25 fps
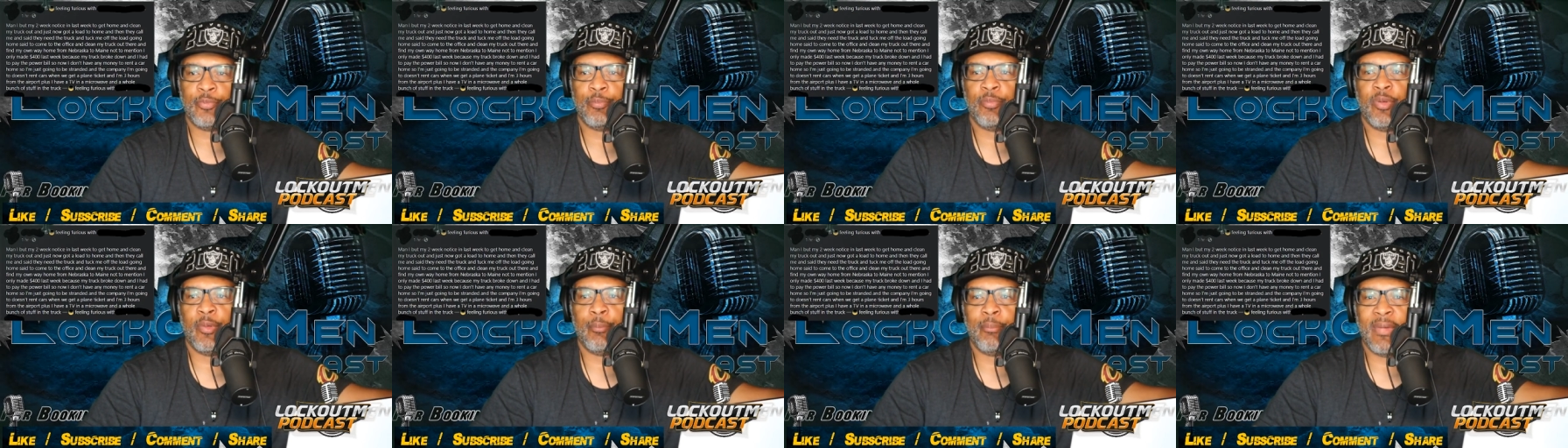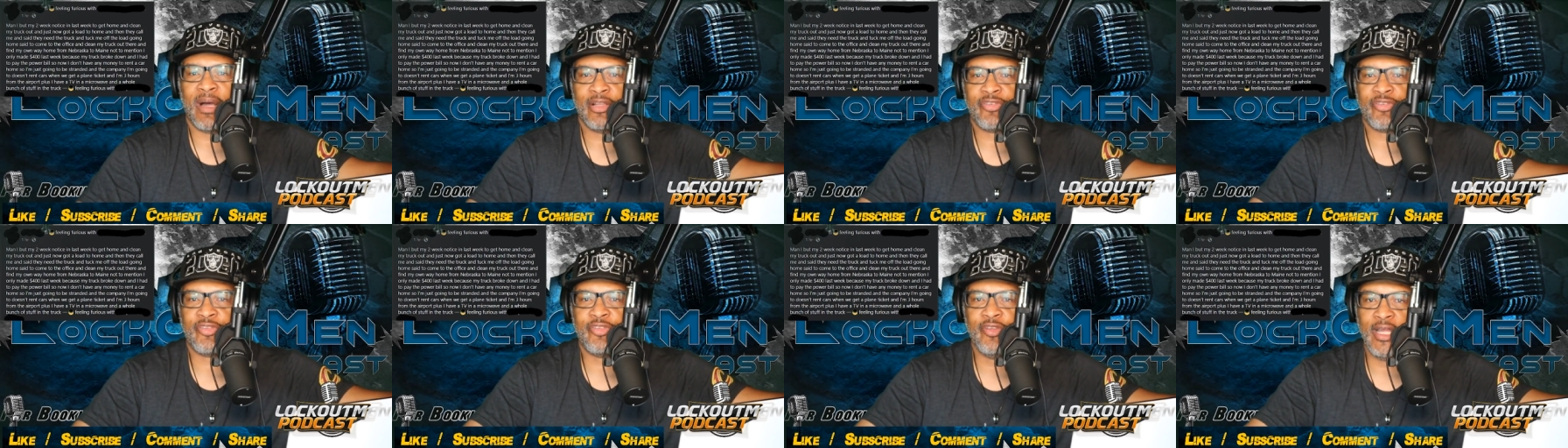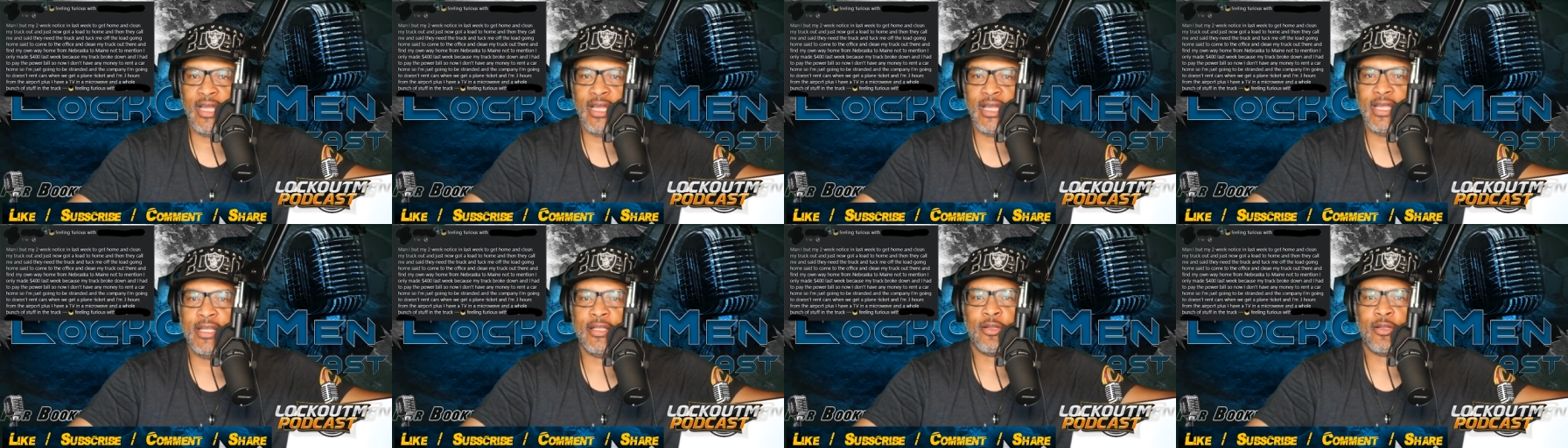But my
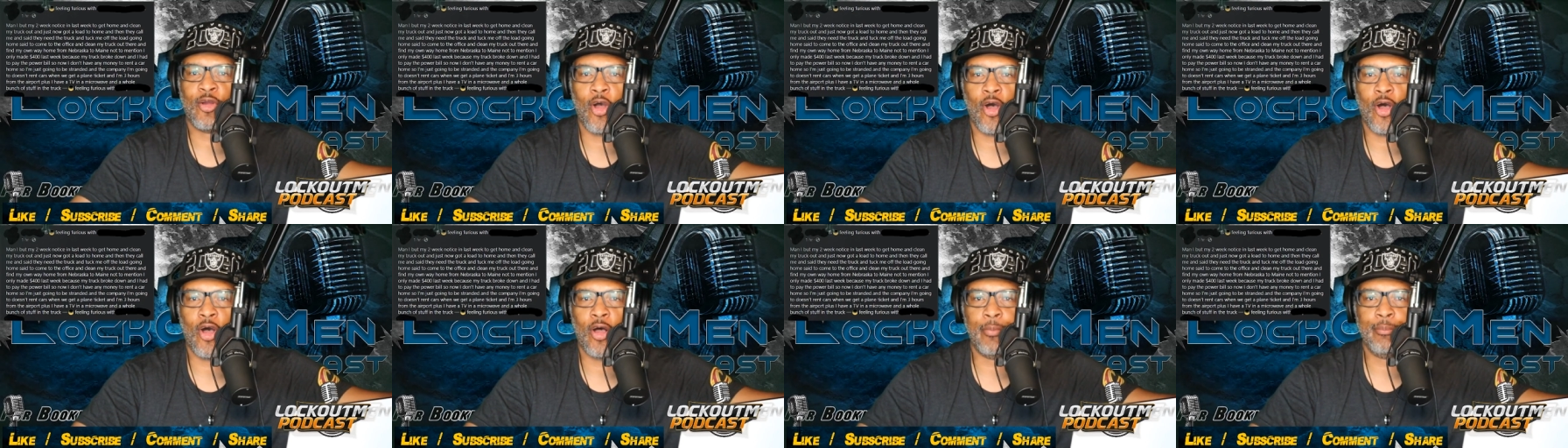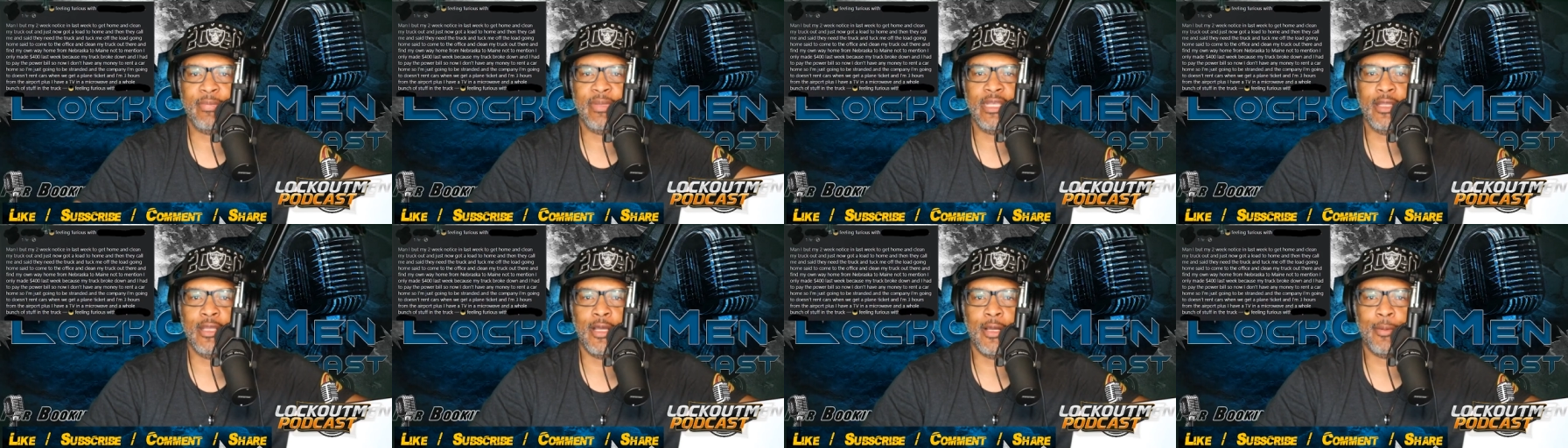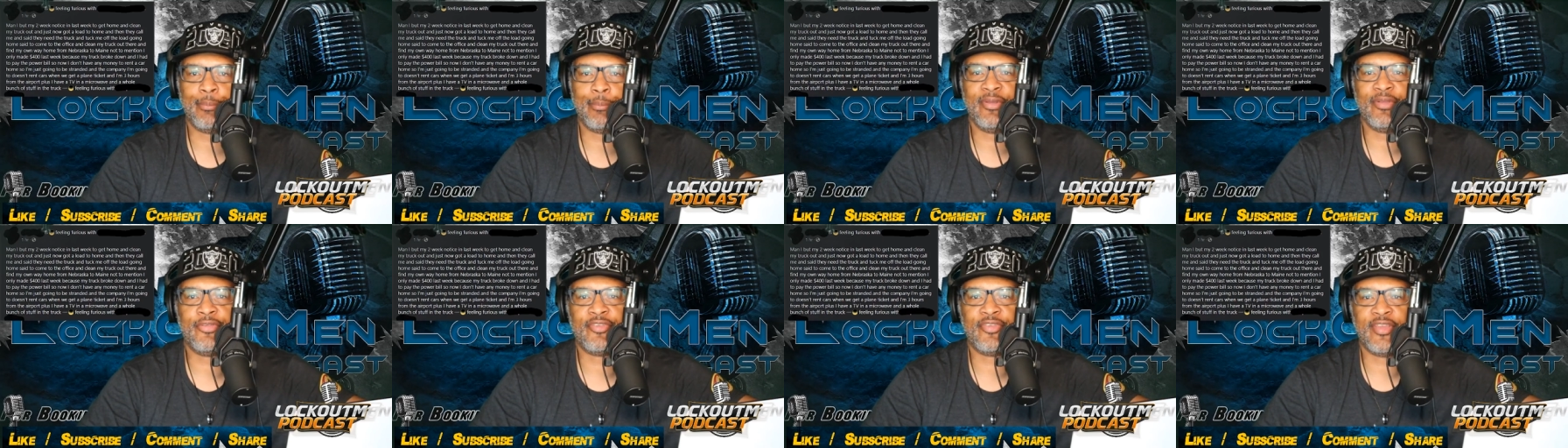son called me
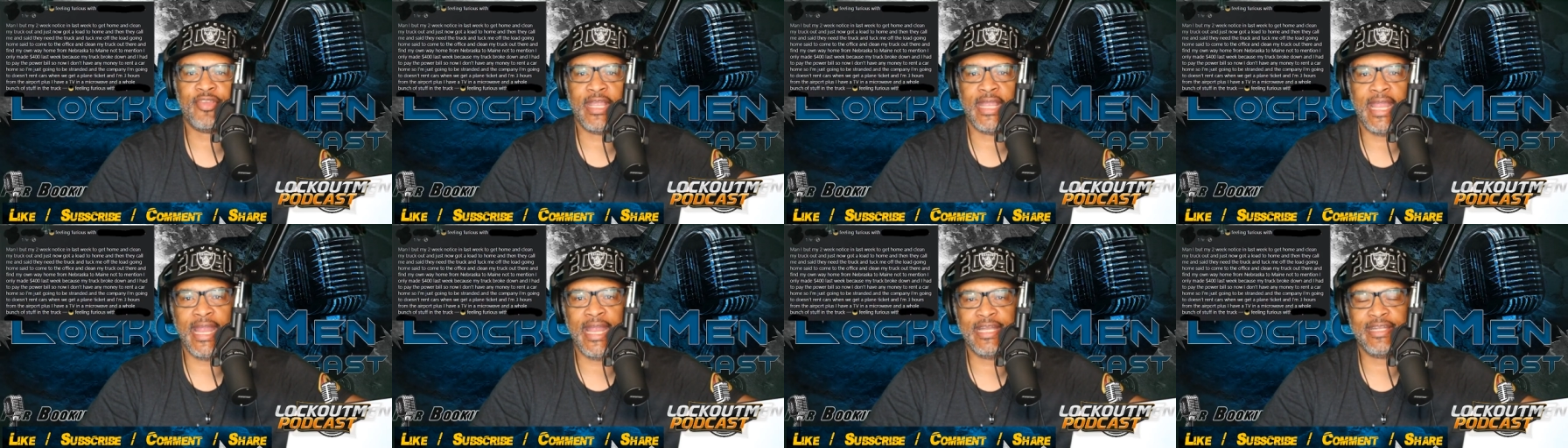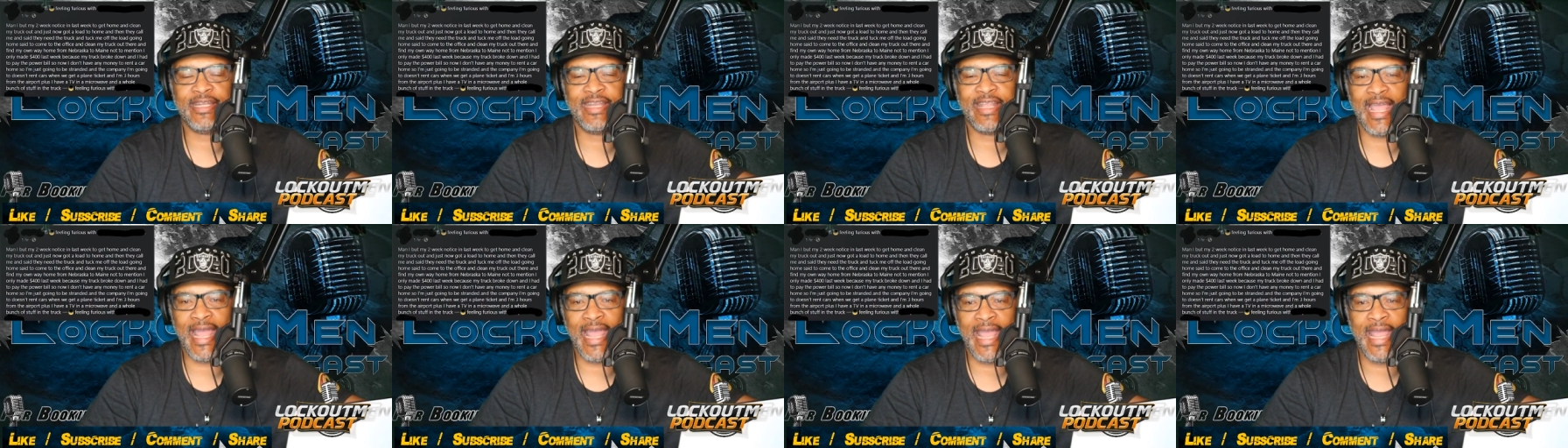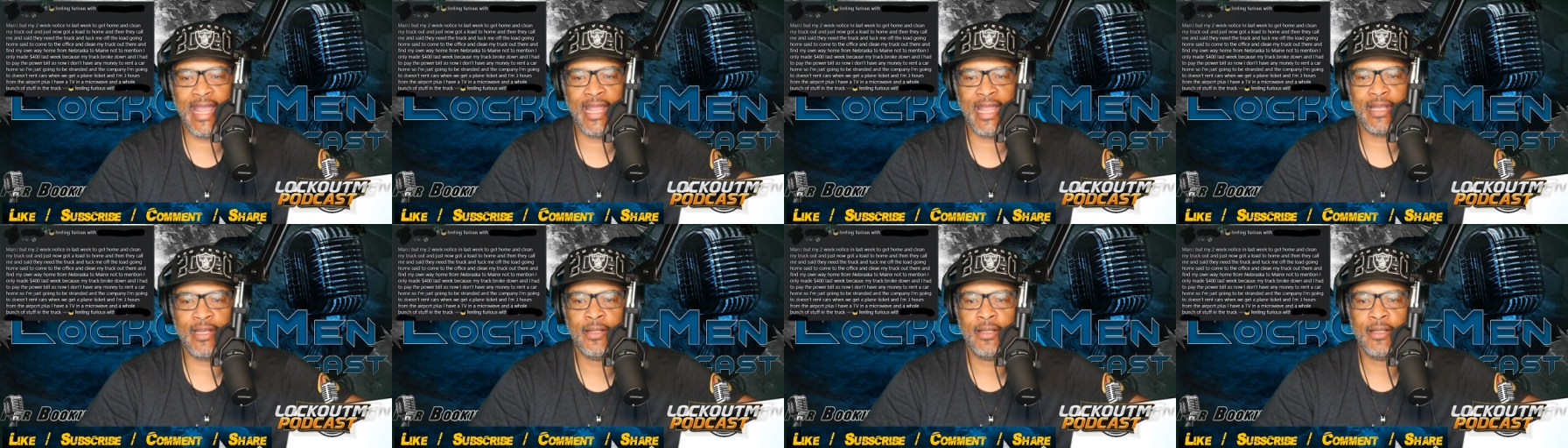up and said, hey,
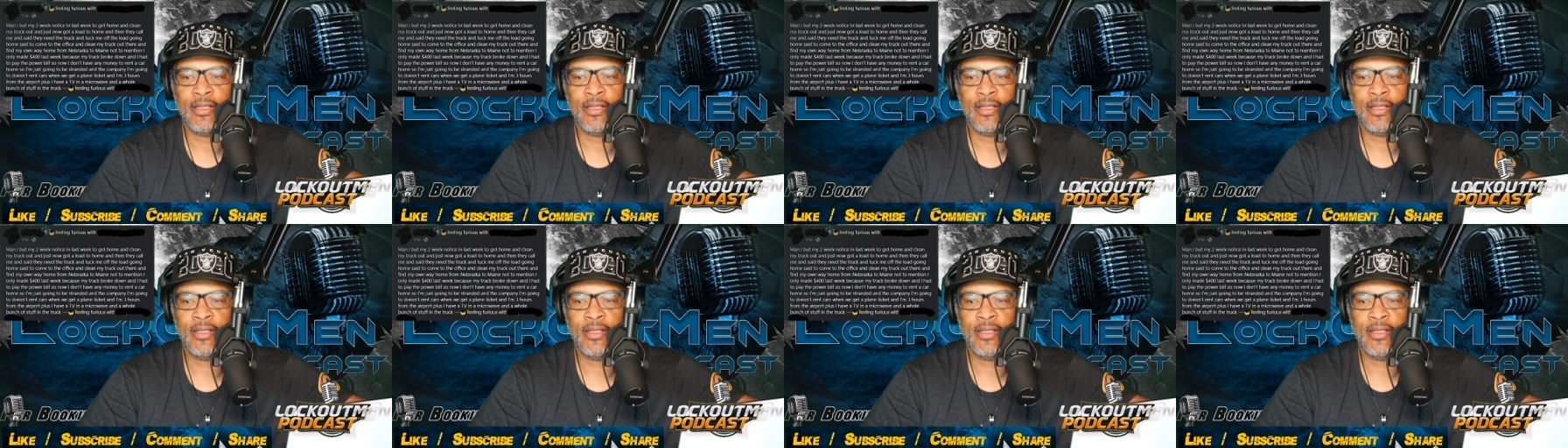Dad,